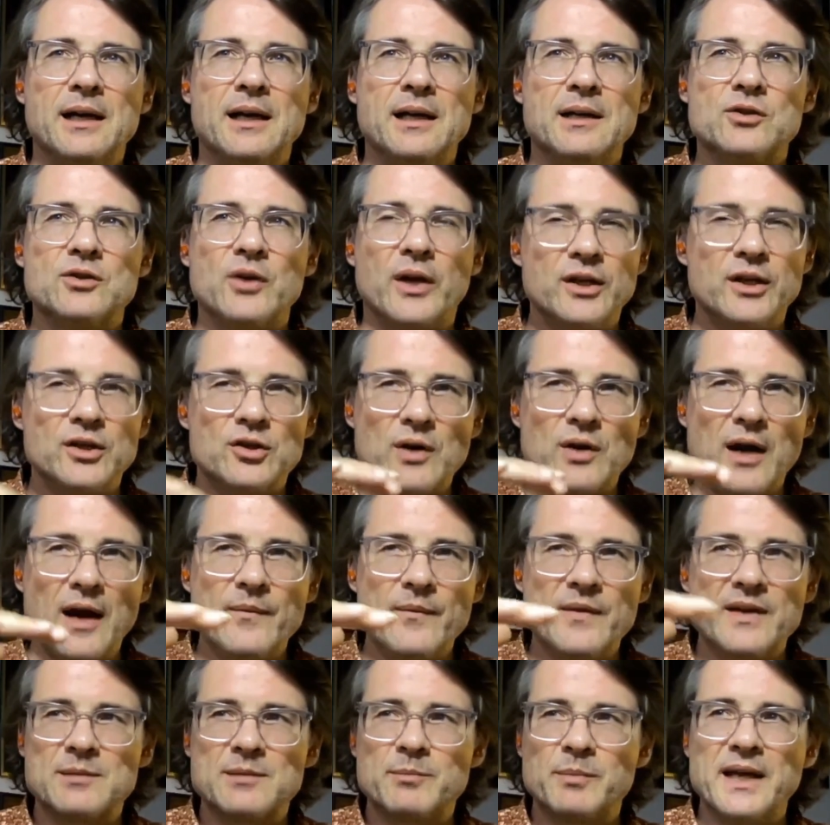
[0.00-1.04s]
so I described
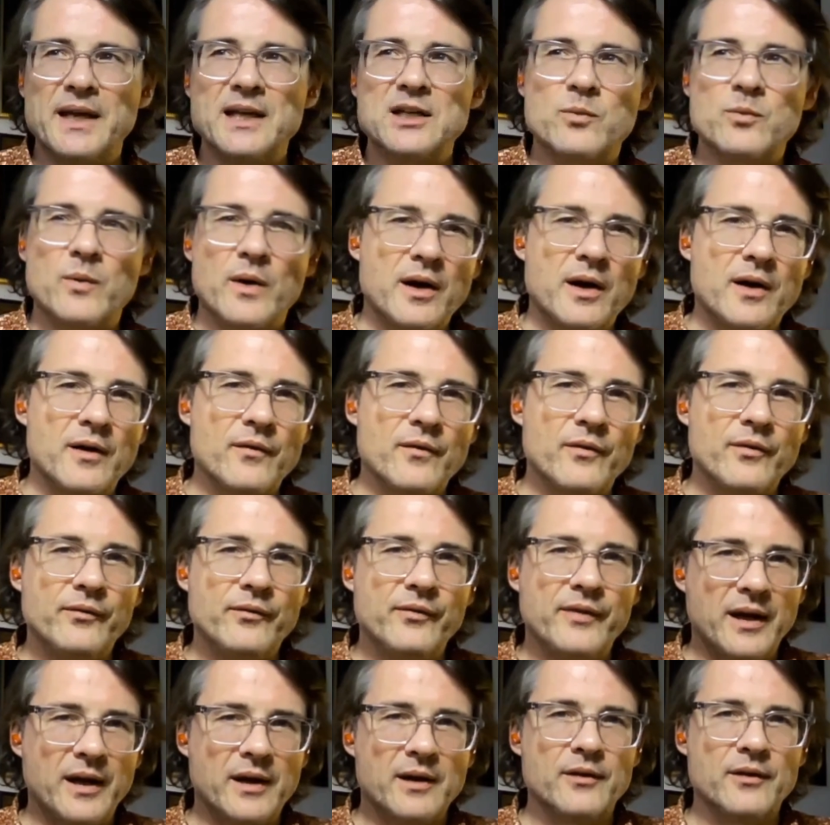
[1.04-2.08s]
this place where
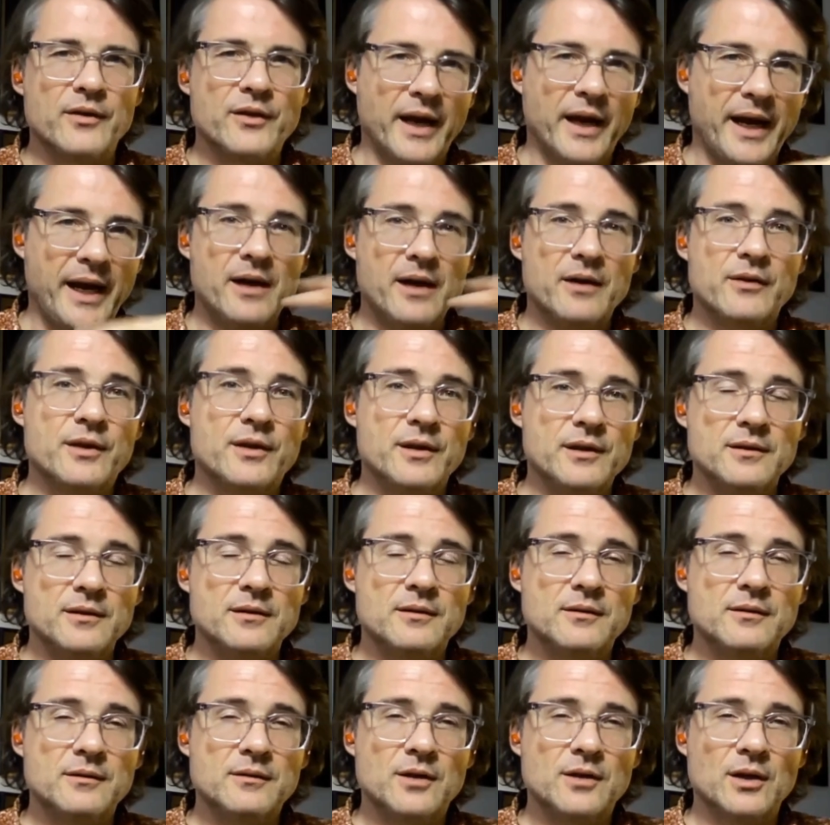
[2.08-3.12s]

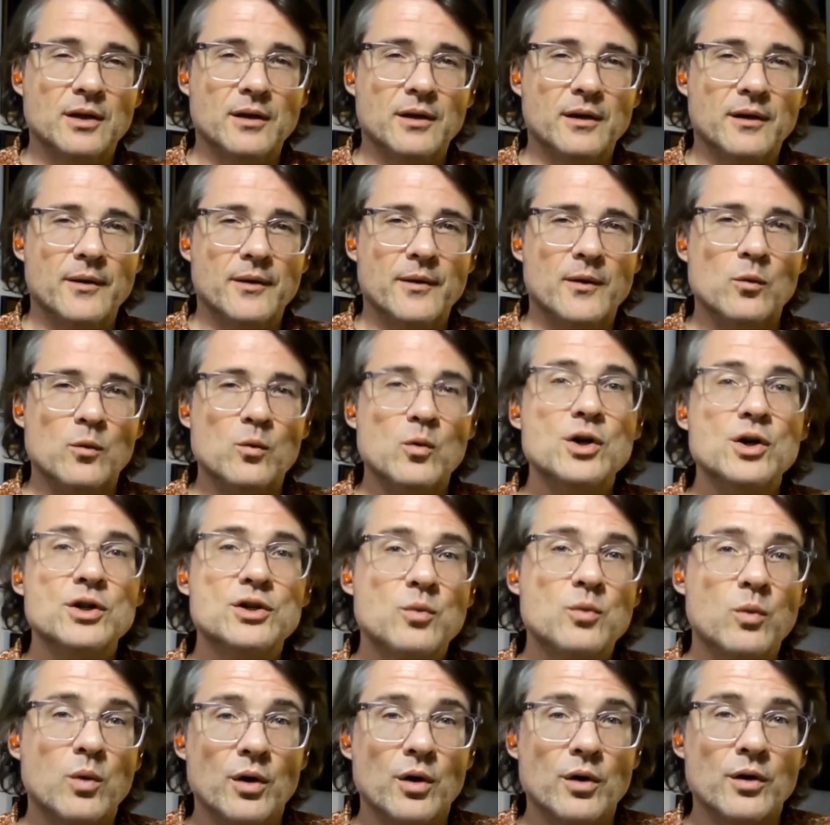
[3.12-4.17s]
the woods
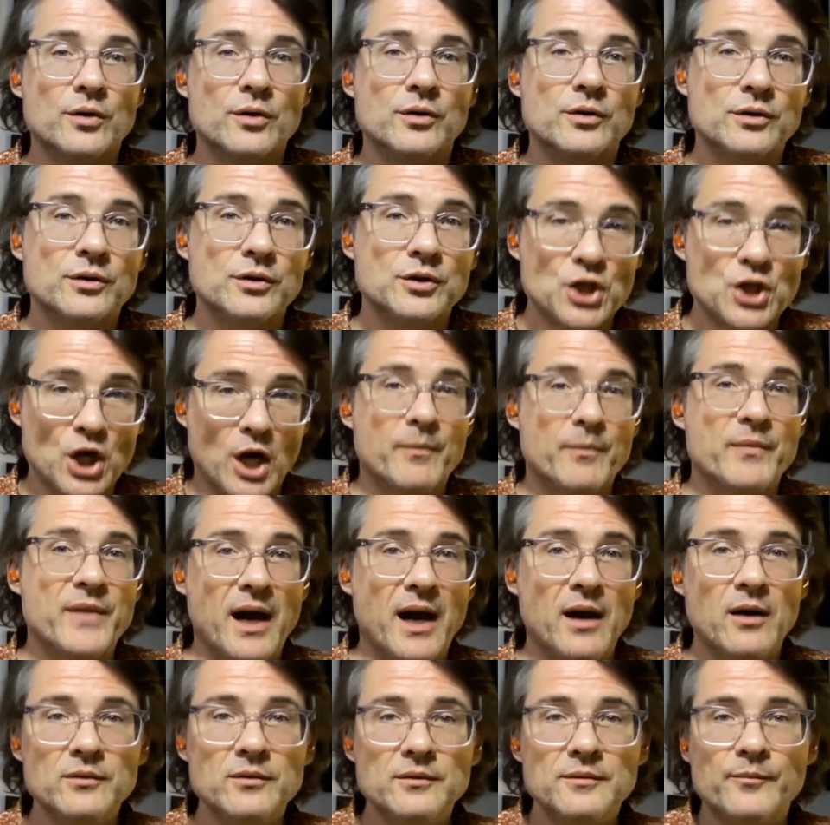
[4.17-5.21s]
were chopped
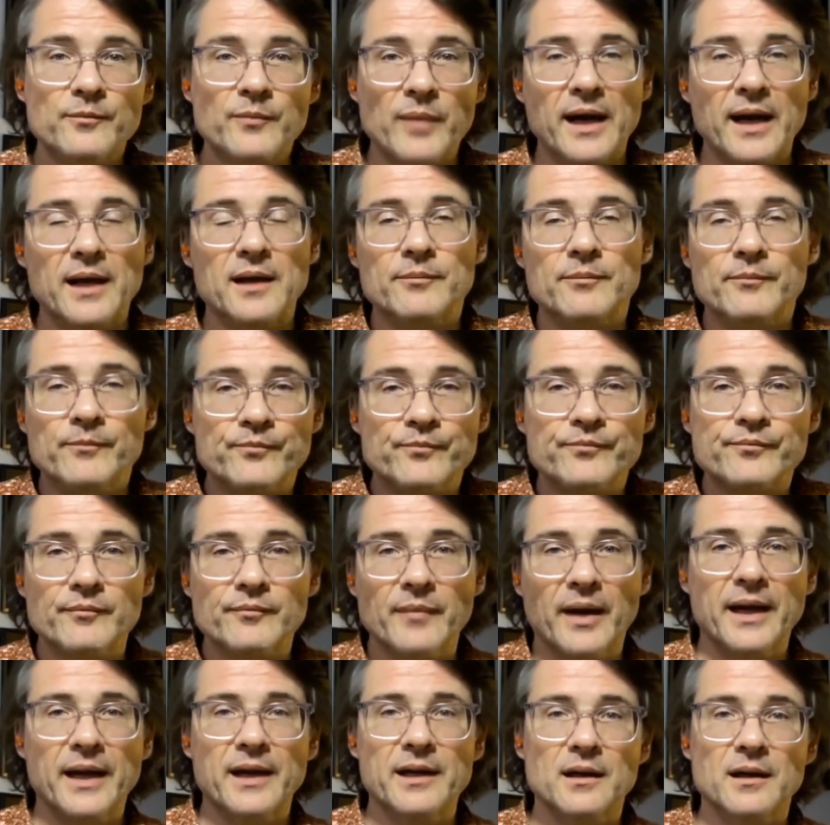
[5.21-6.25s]
down by
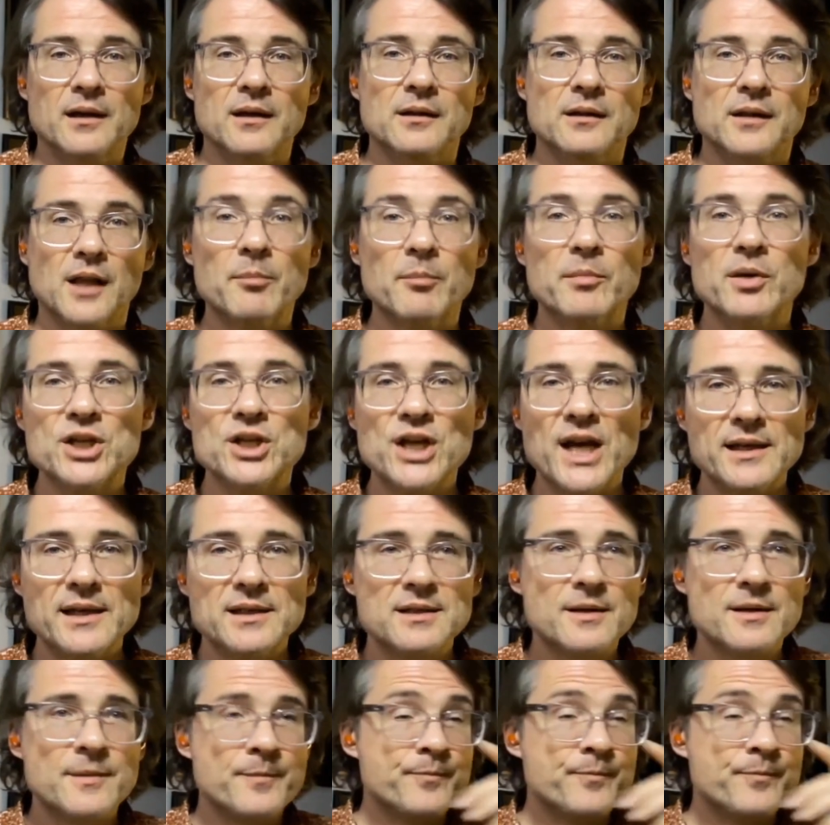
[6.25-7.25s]
lumberjacks,